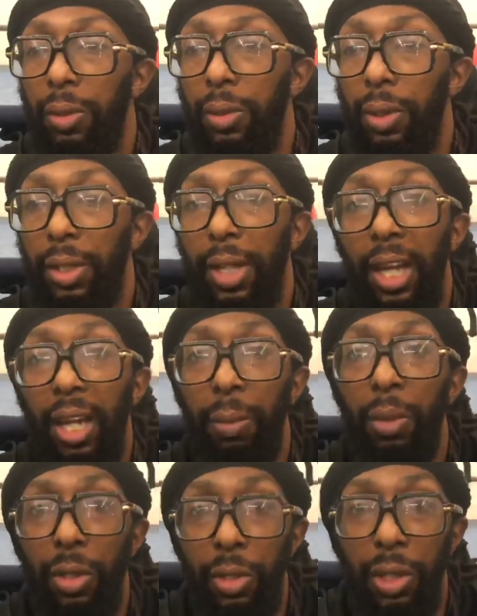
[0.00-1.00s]
the
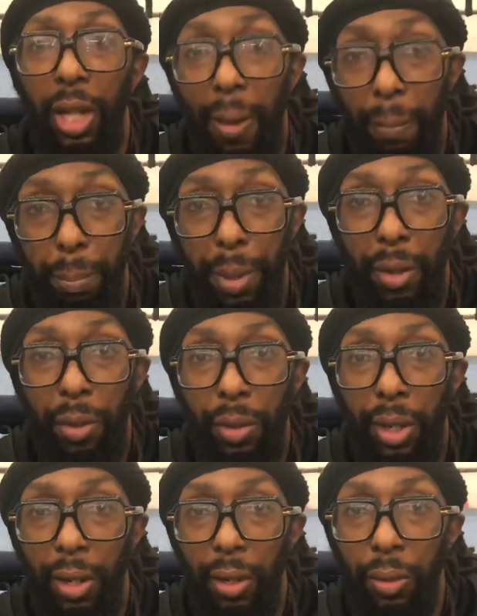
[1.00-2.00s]
game looks a lot better
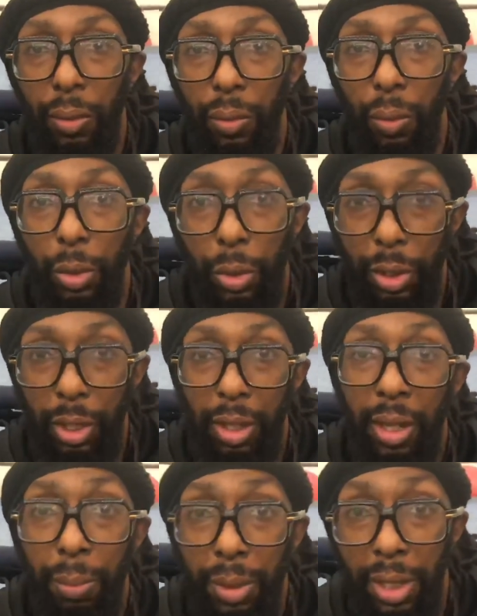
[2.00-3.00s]
now when you see an
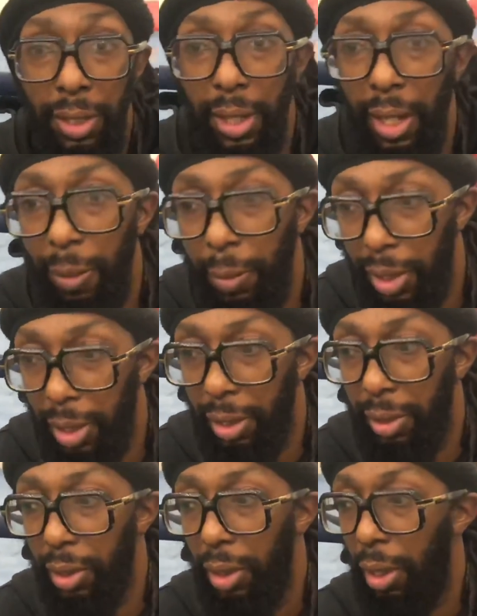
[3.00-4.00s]
NBA game,
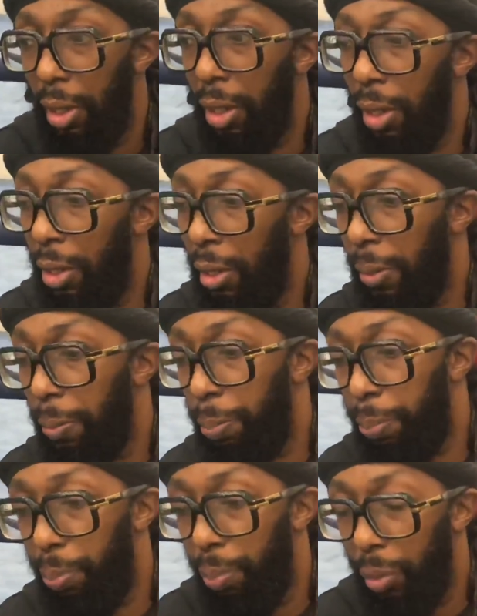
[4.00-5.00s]
because
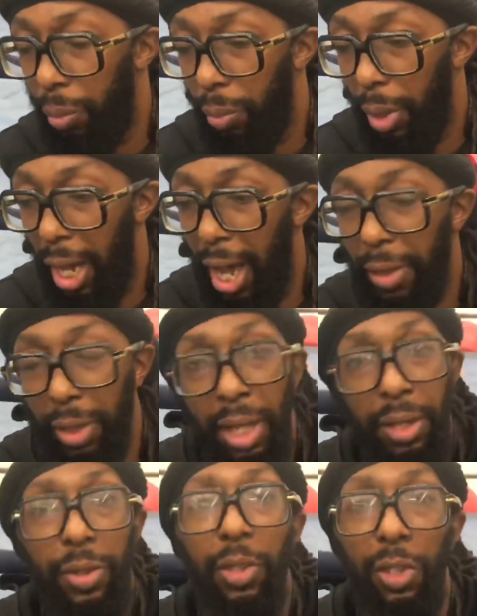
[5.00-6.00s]

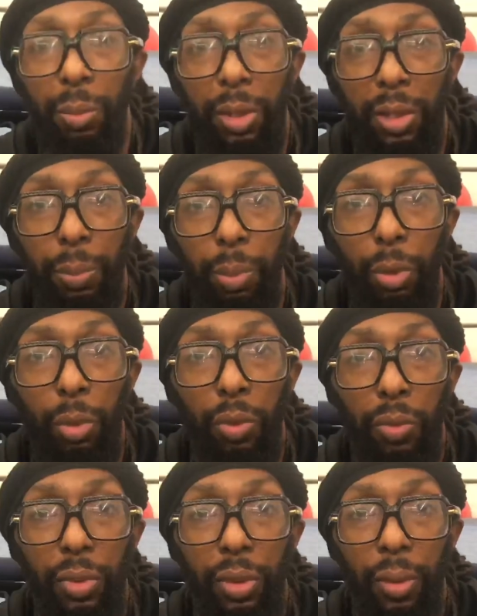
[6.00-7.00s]
athleticism is improved.